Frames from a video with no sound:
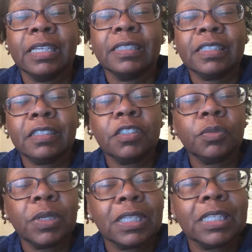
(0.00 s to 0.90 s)
This is
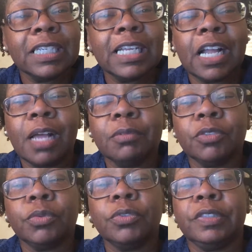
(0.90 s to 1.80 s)
what the leading
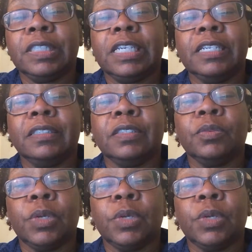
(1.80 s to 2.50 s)
object rule says as